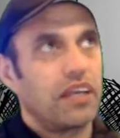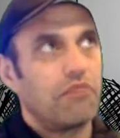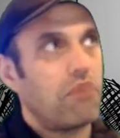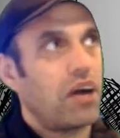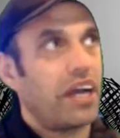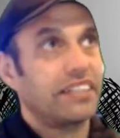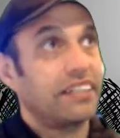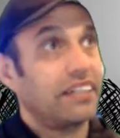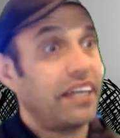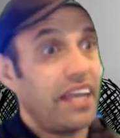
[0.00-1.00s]
bias
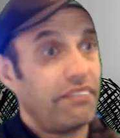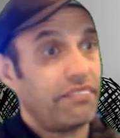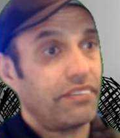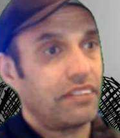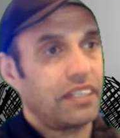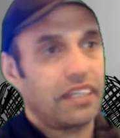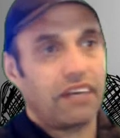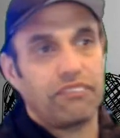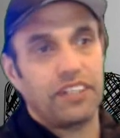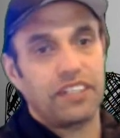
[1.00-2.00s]
that I have,
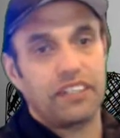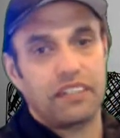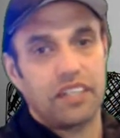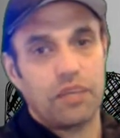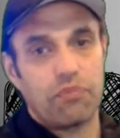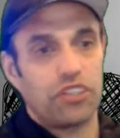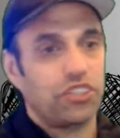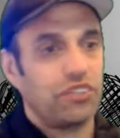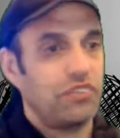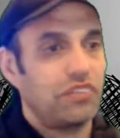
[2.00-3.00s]
comfort,
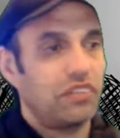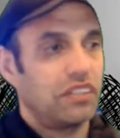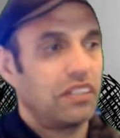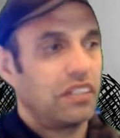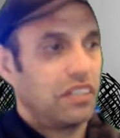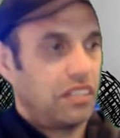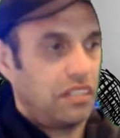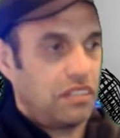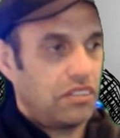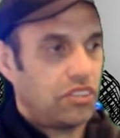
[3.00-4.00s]
emotional,
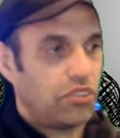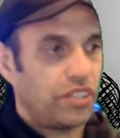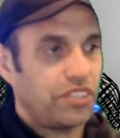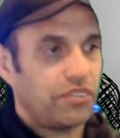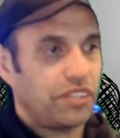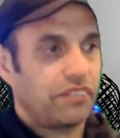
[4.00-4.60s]
joined to it.